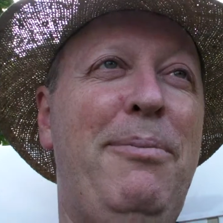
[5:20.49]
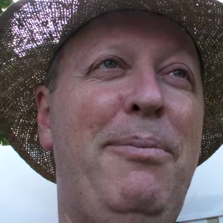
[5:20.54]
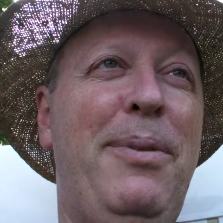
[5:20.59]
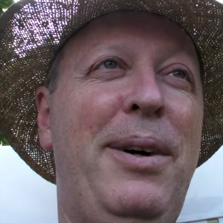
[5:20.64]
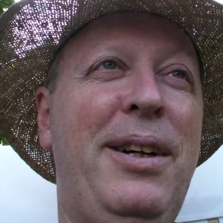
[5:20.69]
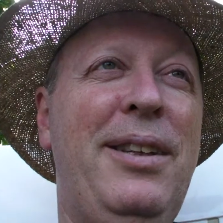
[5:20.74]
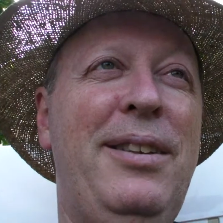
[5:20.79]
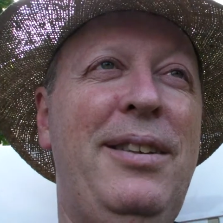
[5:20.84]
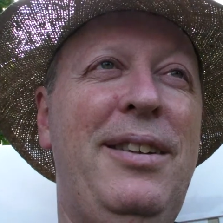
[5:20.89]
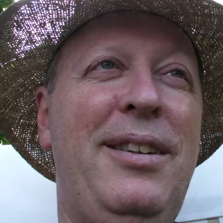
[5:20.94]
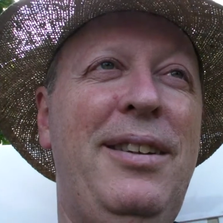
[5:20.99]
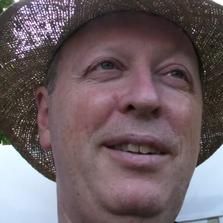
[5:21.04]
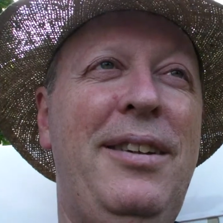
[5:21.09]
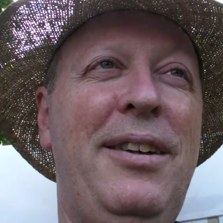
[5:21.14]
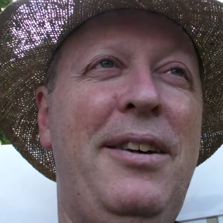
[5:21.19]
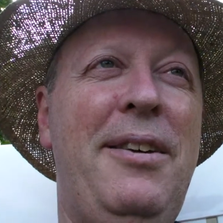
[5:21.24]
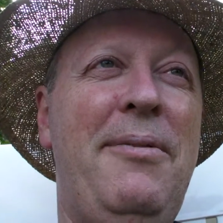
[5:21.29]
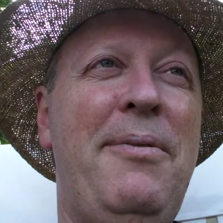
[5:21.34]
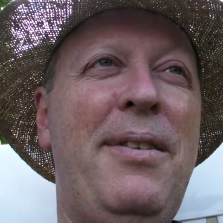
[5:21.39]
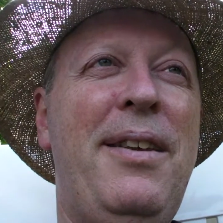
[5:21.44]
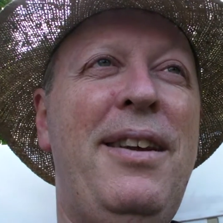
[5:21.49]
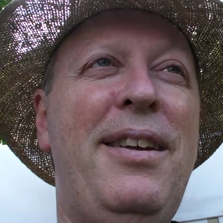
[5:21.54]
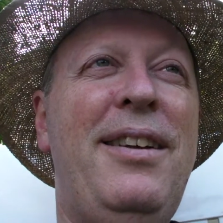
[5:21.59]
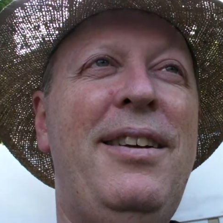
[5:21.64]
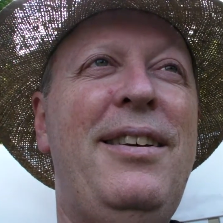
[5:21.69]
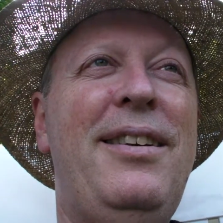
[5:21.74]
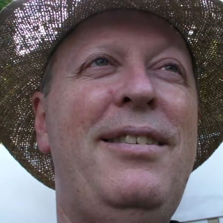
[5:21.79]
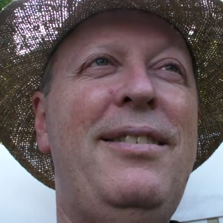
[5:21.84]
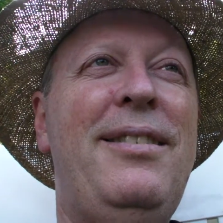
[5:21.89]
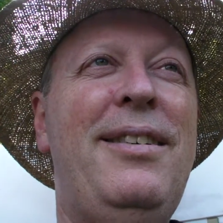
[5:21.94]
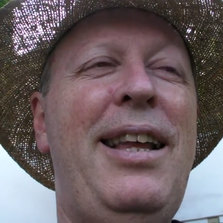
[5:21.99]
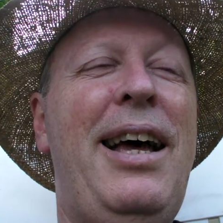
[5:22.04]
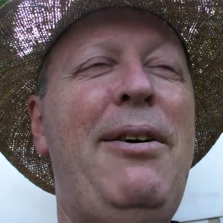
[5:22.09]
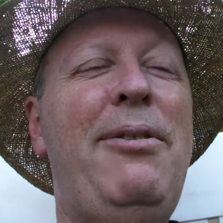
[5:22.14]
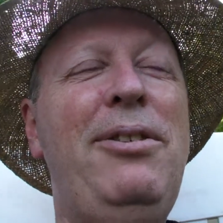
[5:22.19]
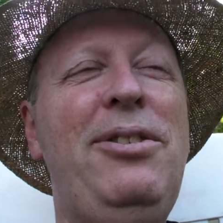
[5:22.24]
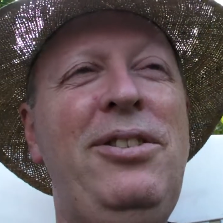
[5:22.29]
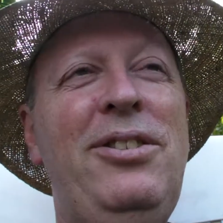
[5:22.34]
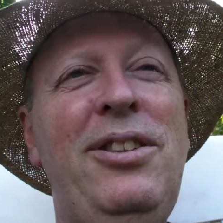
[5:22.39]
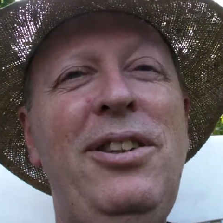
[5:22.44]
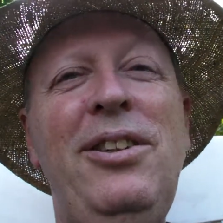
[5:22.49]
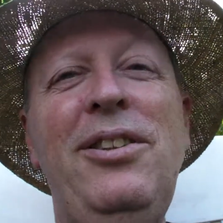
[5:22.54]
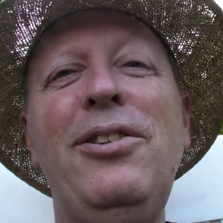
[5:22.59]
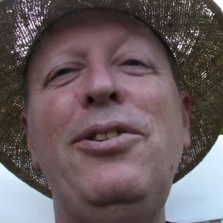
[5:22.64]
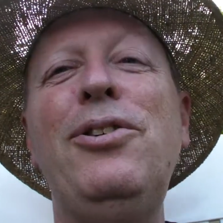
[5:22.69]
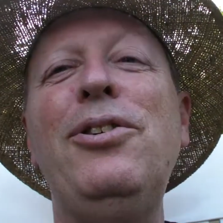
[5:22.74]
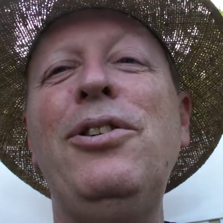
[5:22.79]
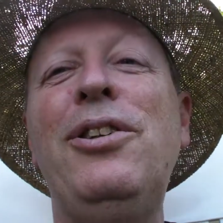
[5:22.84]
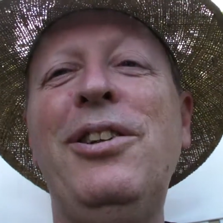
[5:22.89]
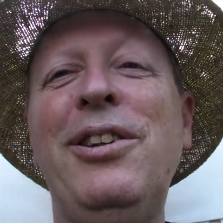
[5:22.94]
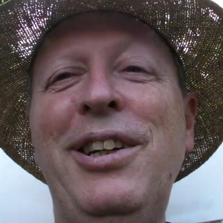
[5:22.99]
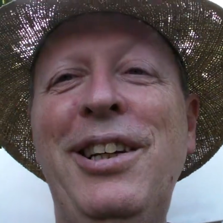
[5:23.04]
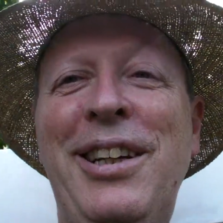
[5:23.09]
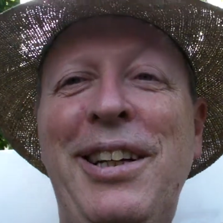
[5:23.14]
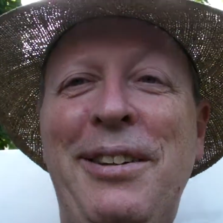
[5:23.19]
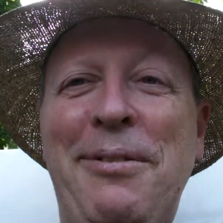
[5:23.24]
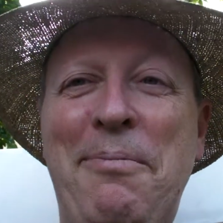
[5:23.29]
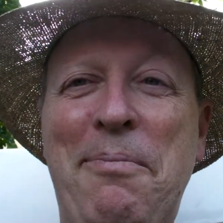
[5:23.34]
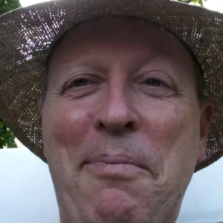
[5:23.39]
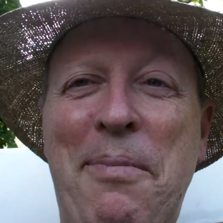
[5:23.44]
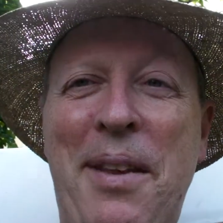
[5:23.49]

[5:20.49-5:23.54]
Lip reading: but that was still a good cleaning.